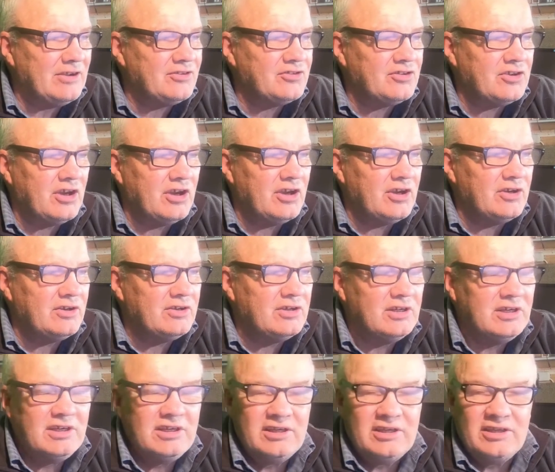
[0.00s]
So
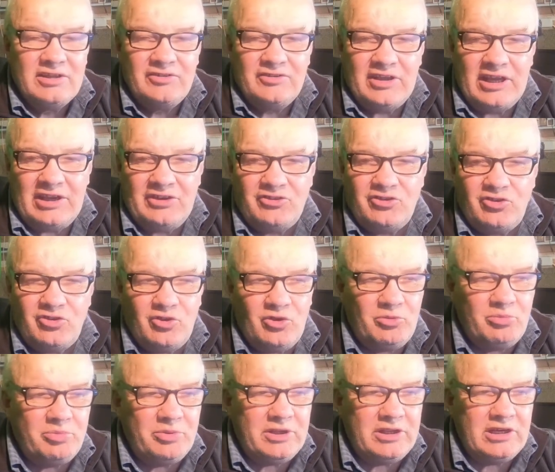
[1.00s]
that
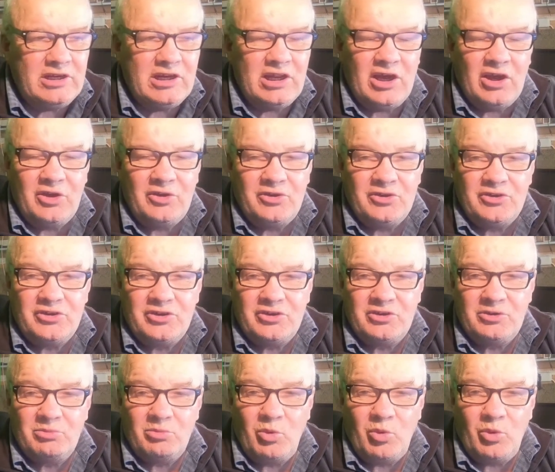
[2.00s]
should be loaded in
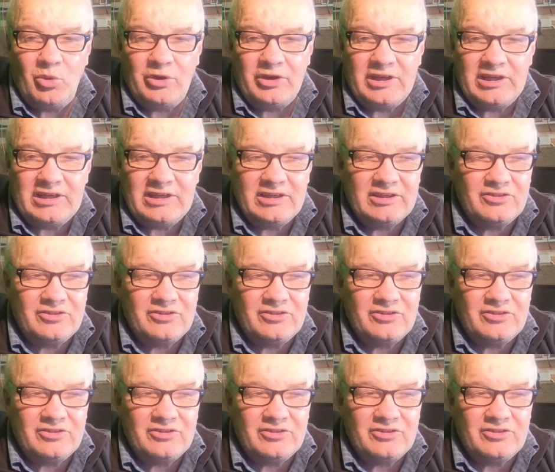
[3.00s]
the morning.